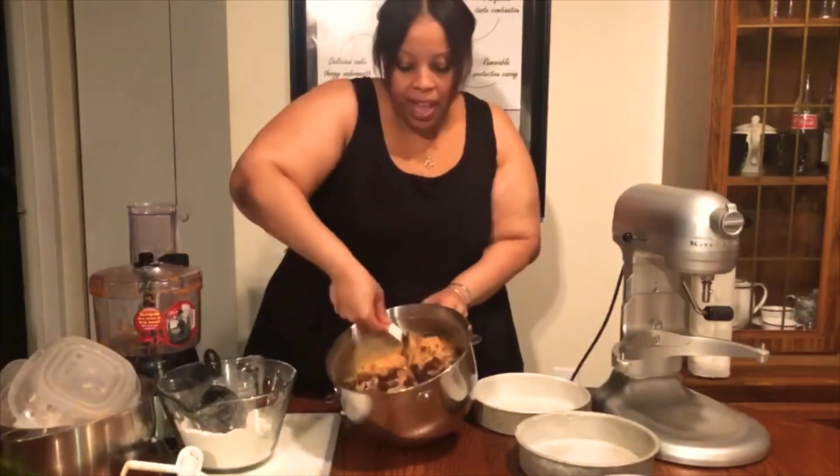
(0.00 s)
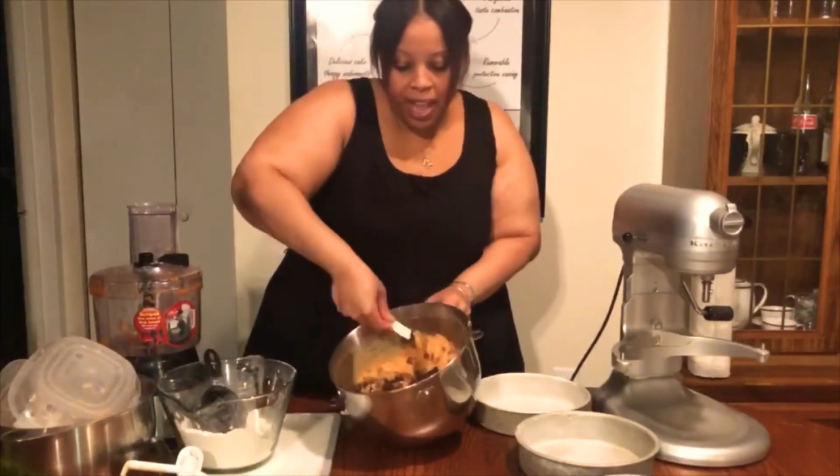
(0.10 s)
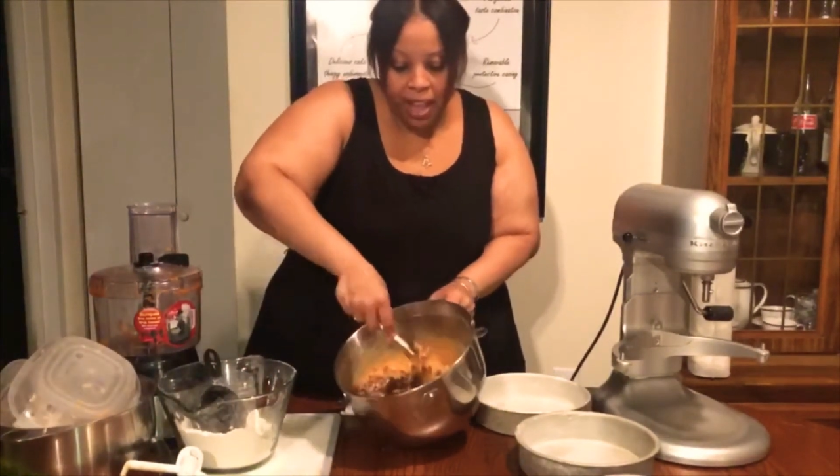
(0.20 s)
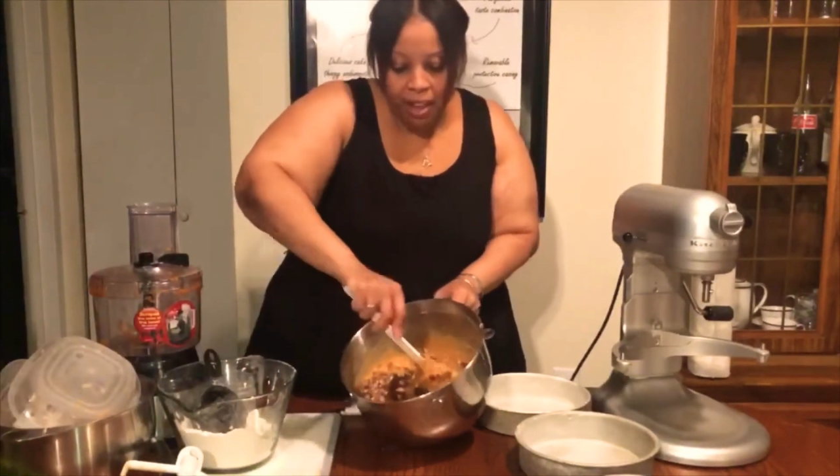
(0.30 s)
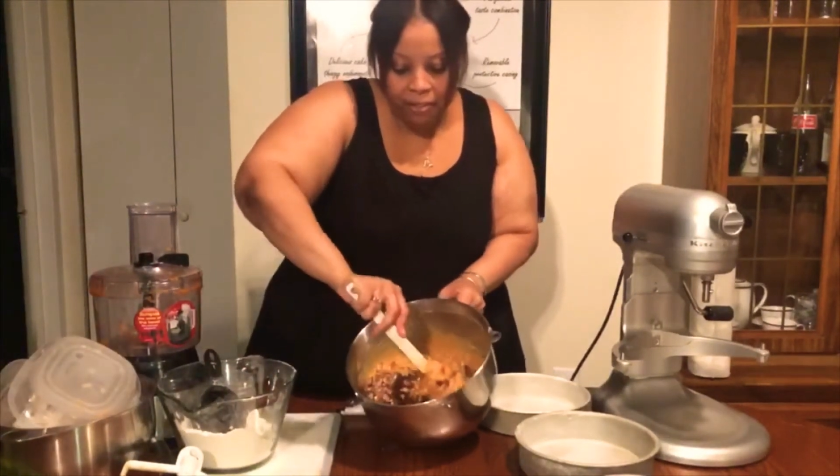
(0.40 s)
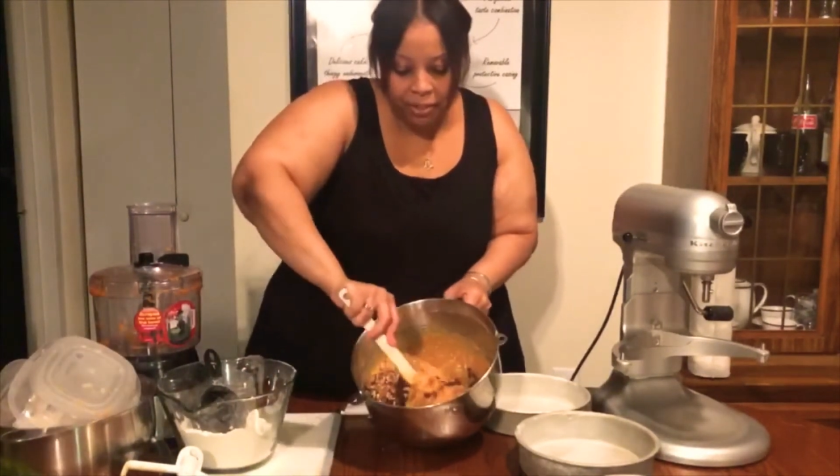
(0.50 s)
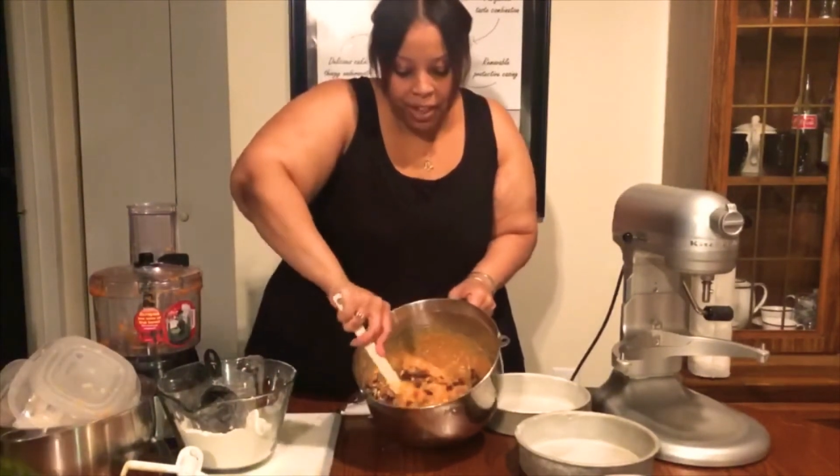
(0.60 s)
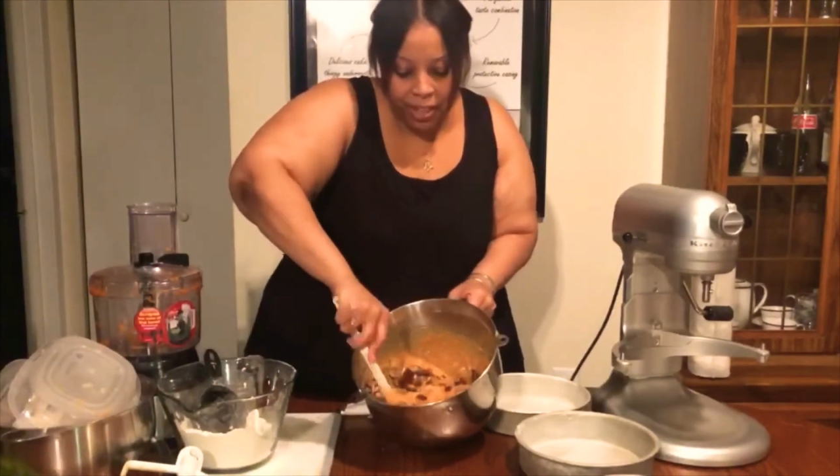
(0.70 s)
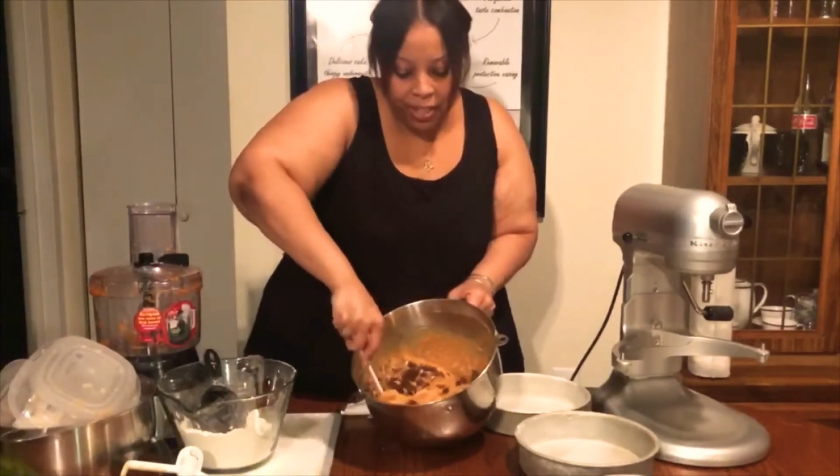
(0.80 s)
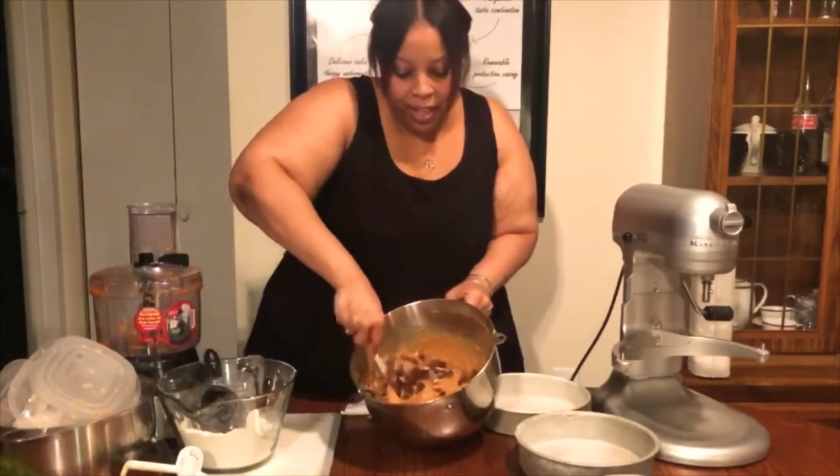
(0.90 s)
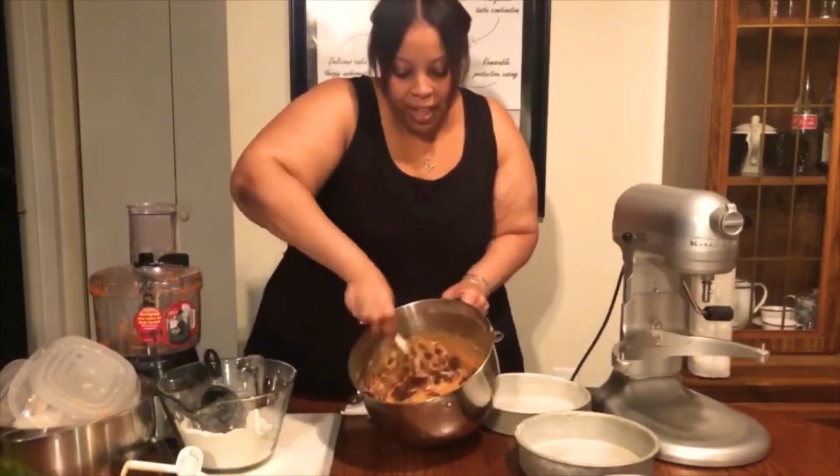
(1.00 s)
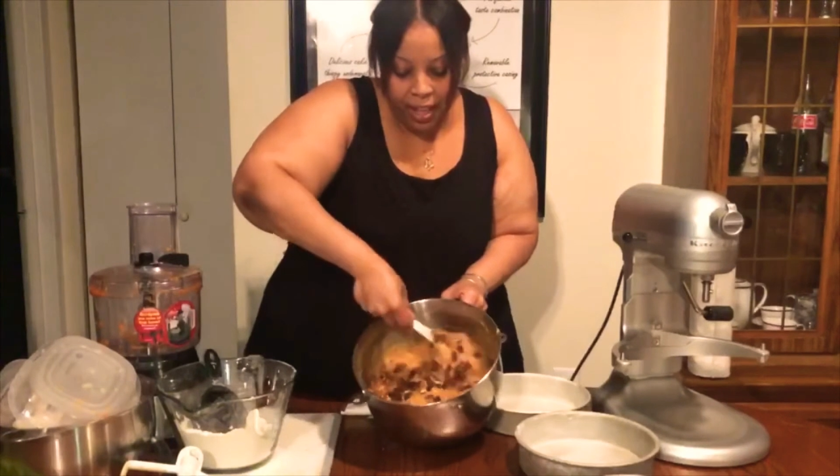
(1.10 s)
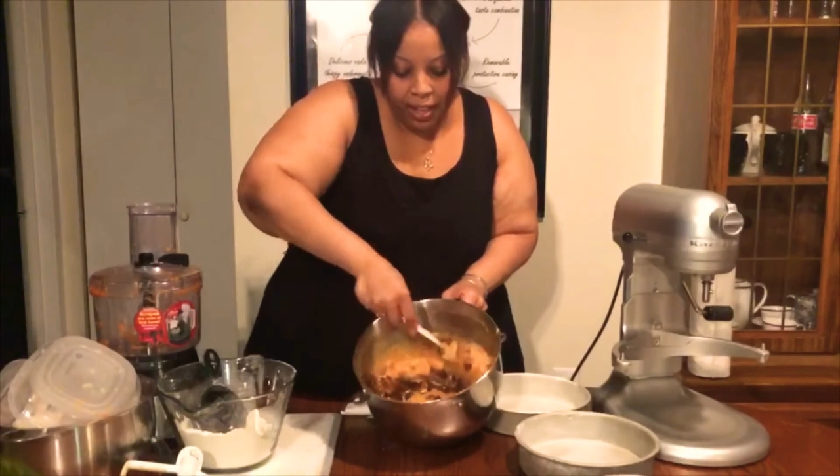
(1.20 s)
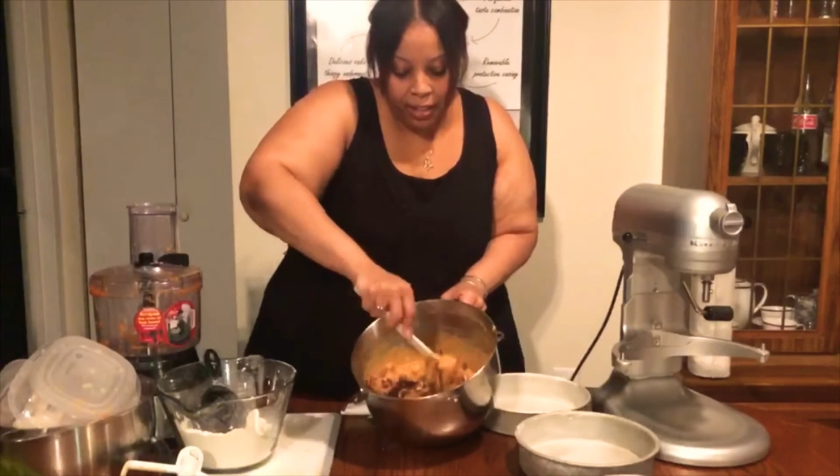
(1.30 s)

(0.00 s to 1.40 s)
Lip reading: everything